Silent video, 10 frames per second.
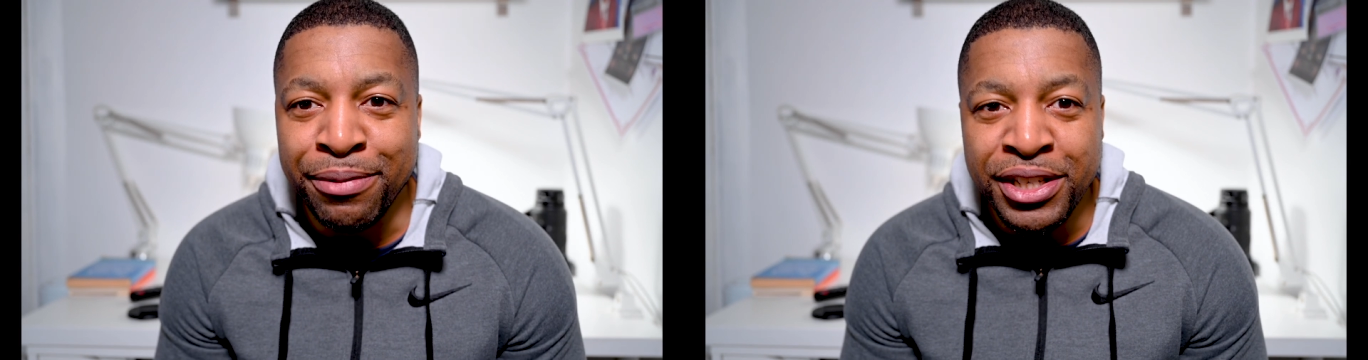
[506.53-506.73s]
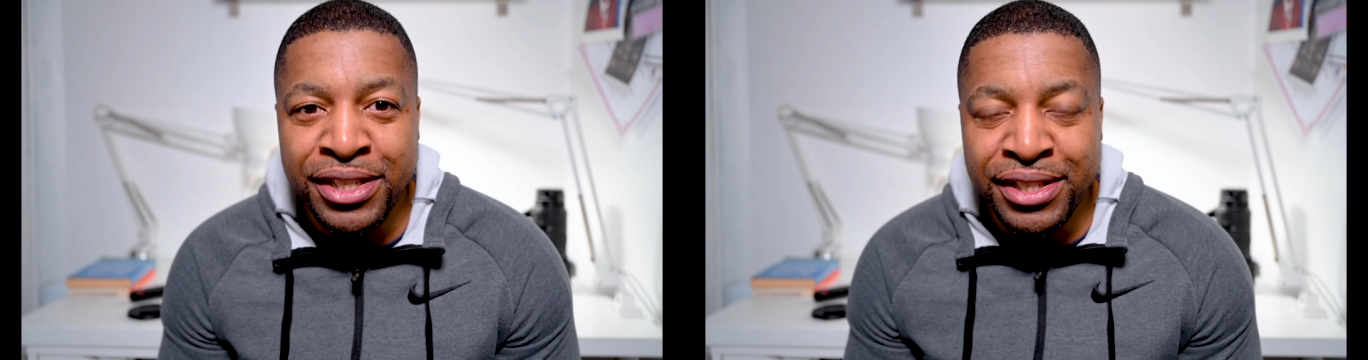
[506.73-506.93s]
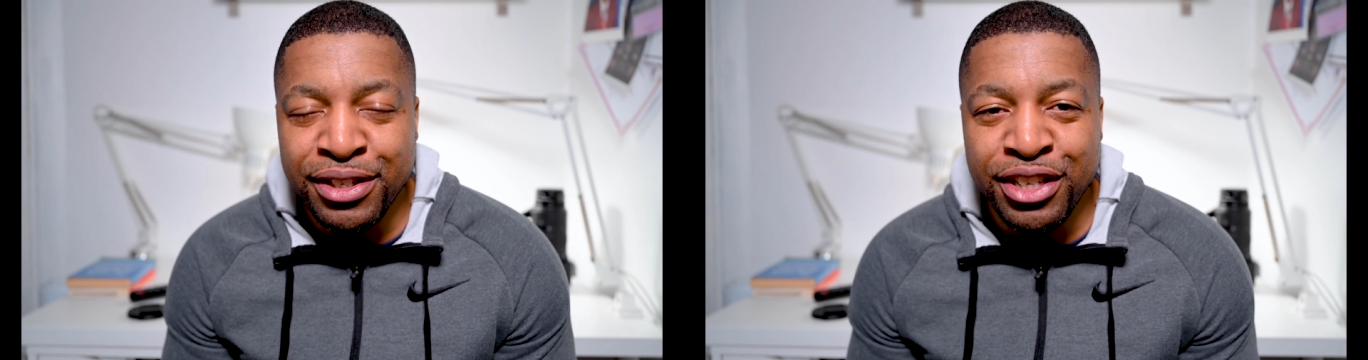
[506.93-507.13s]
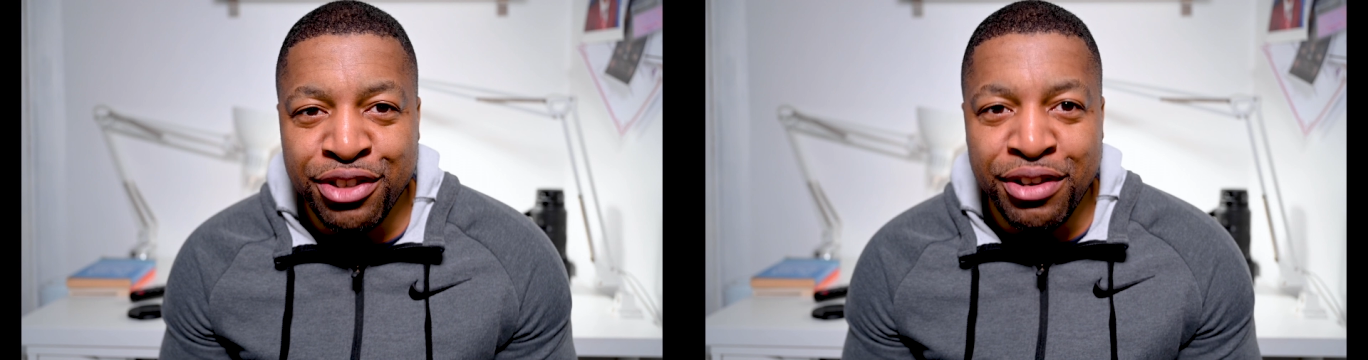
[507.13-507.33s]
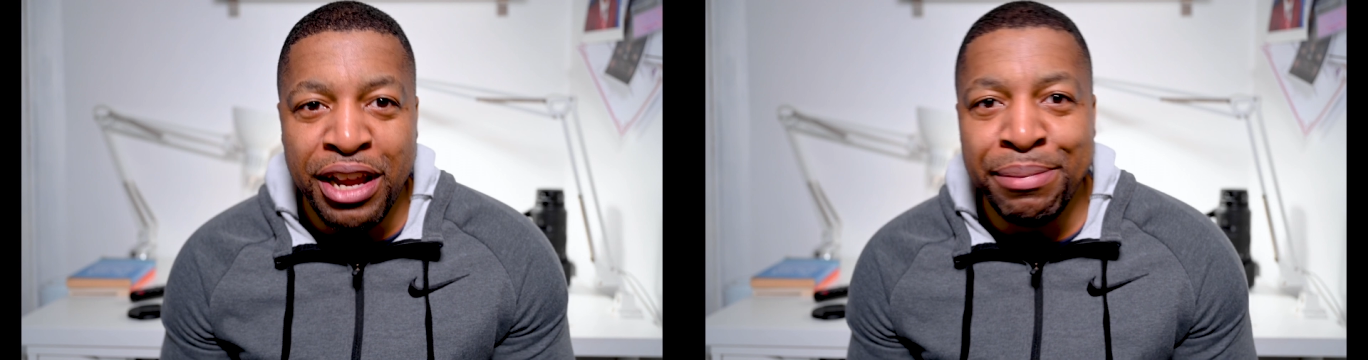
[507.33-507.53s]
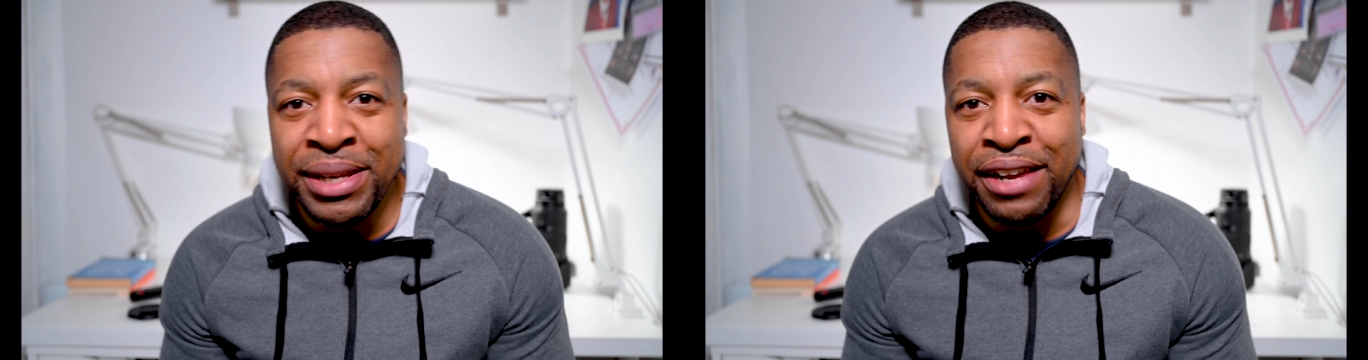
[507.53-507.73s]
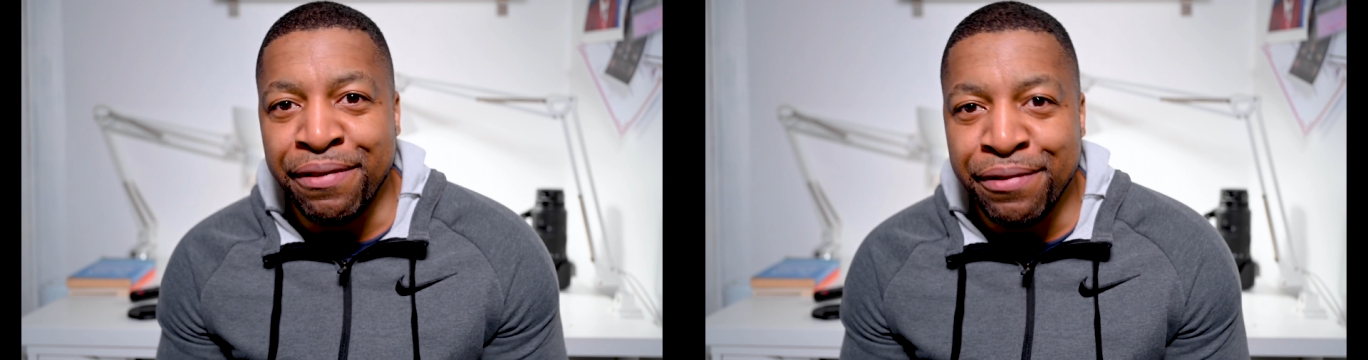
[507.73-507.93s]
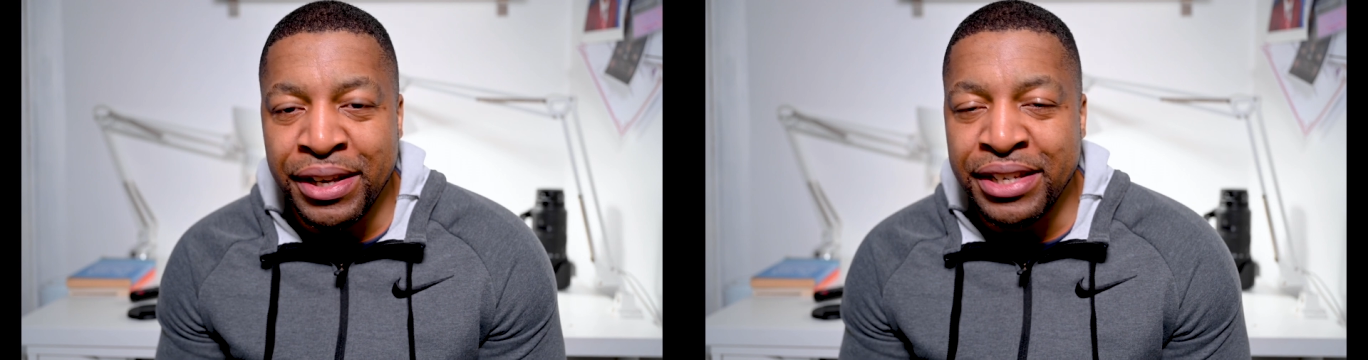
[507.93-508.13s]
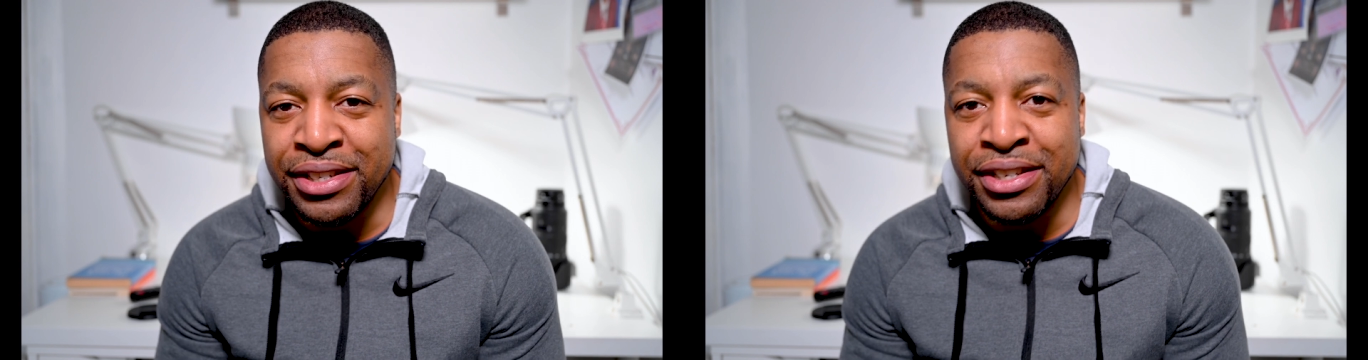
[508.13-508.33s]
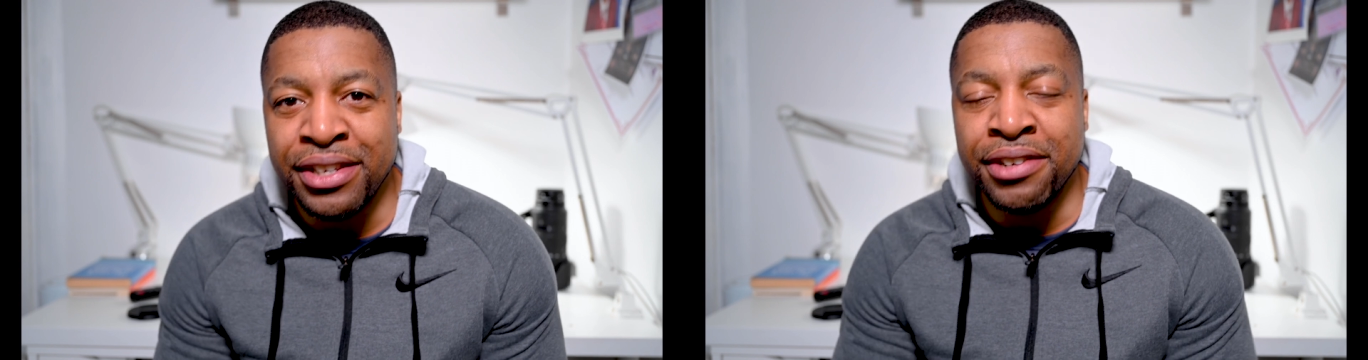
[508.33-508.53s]
Just try and be their
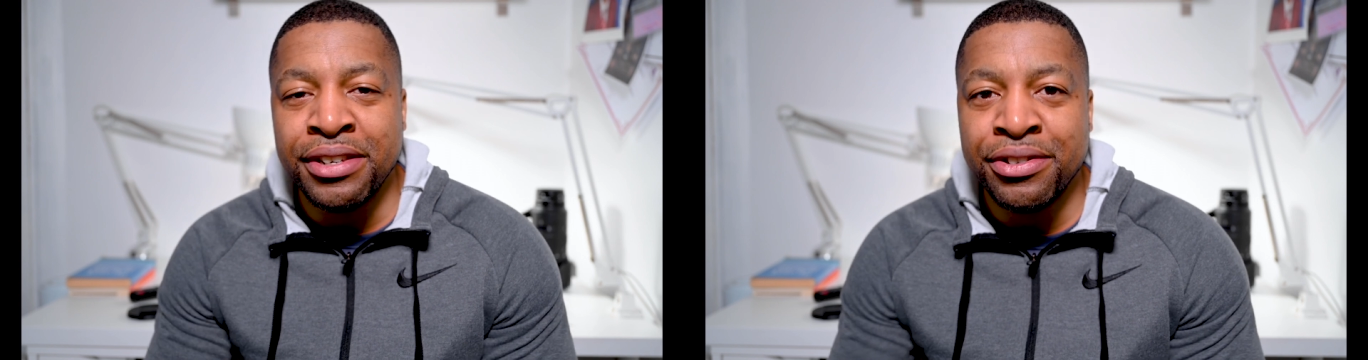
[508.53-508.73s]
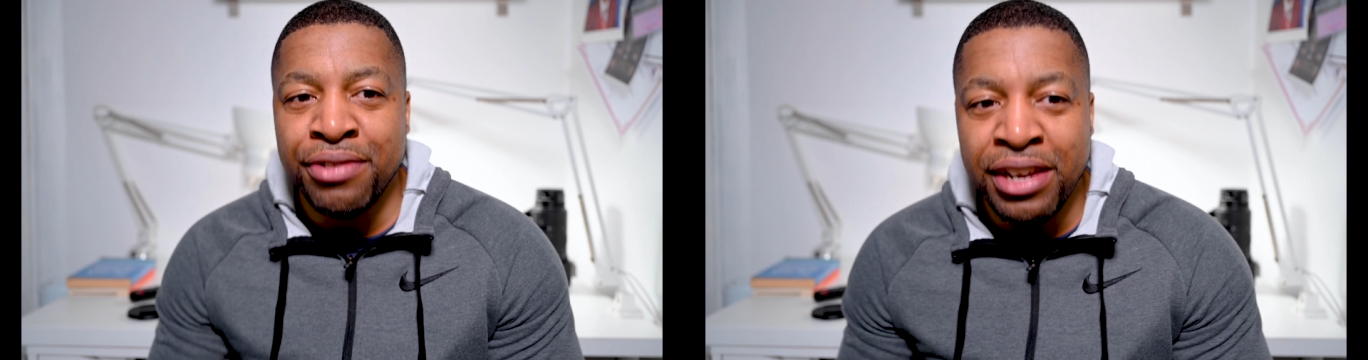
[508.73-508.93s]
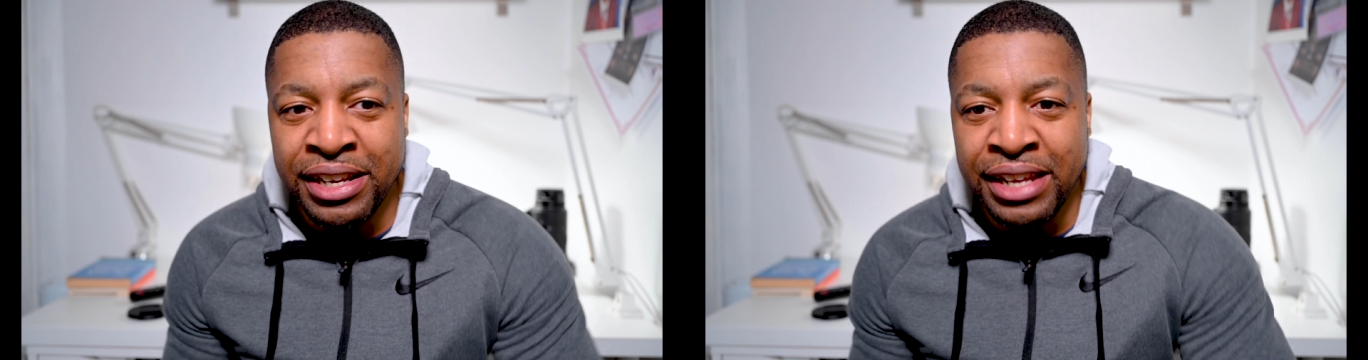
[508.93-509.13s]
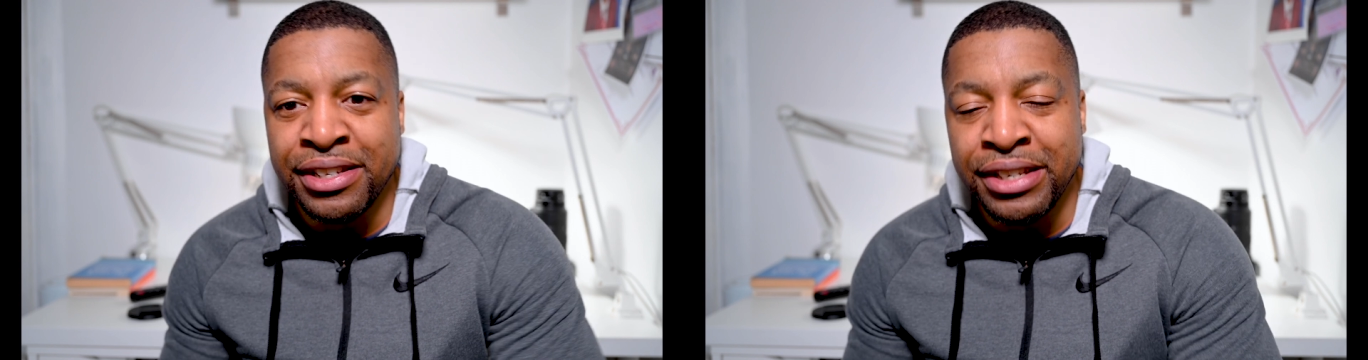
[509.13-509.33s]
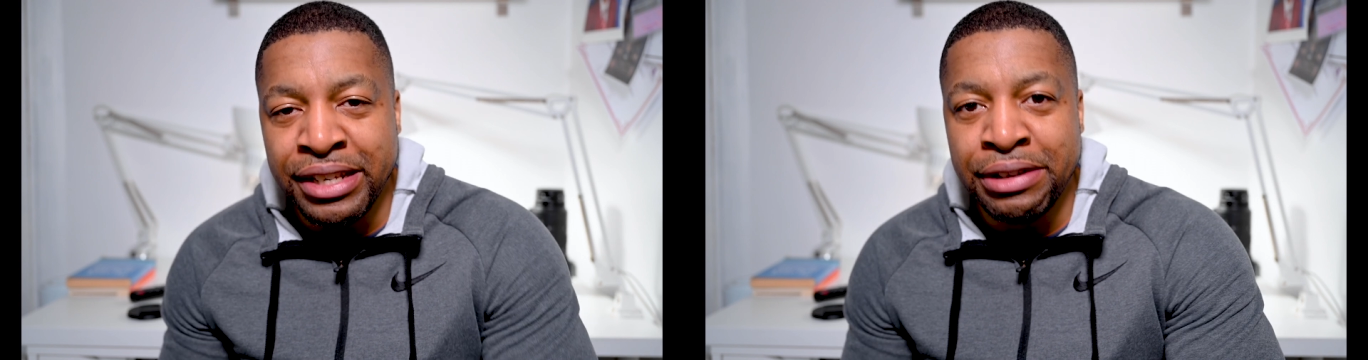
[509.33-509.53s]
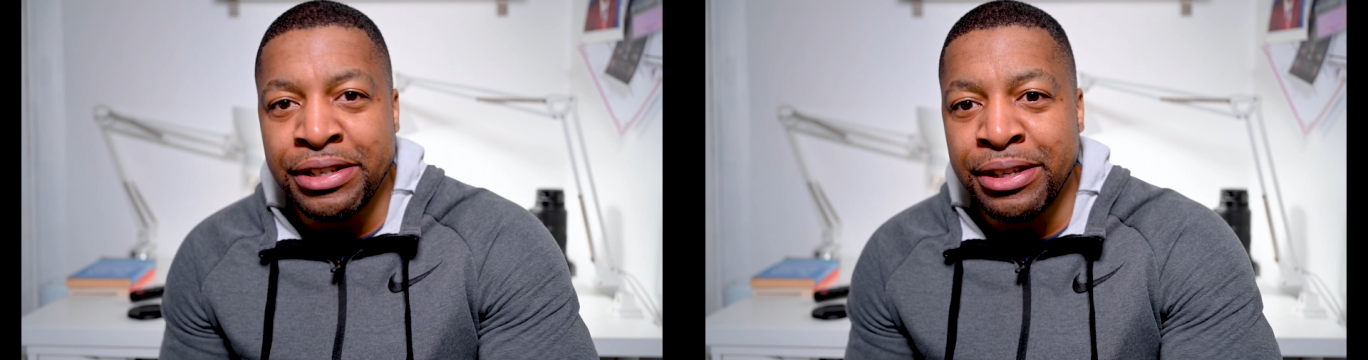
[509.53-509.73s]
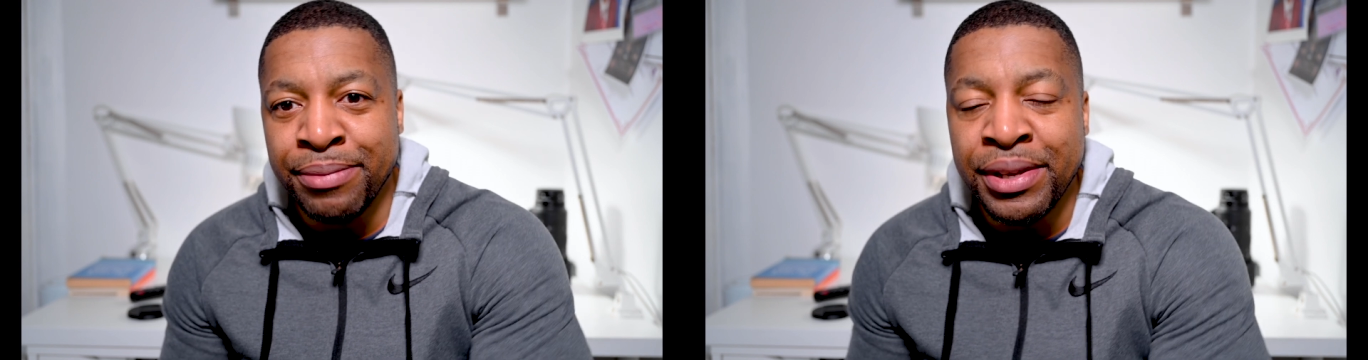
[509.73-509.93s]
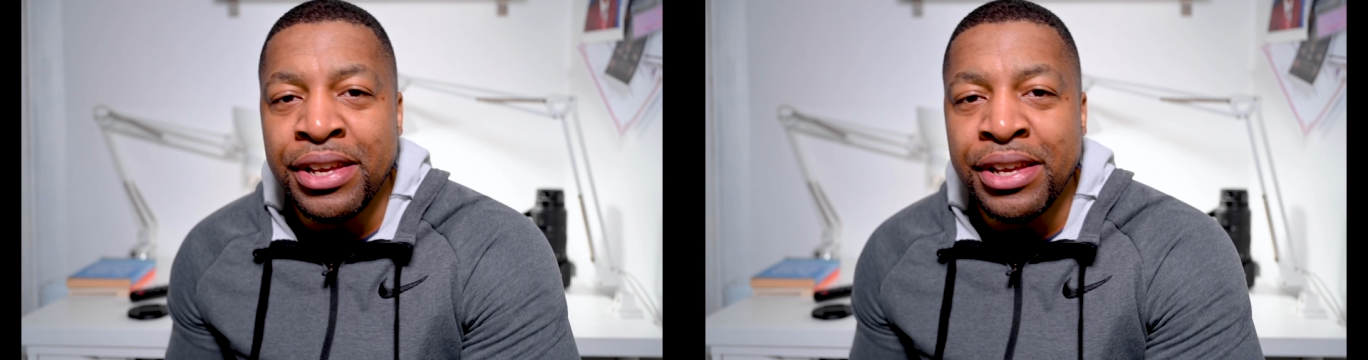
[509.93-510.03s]
friends, you know. Just try and get to know them.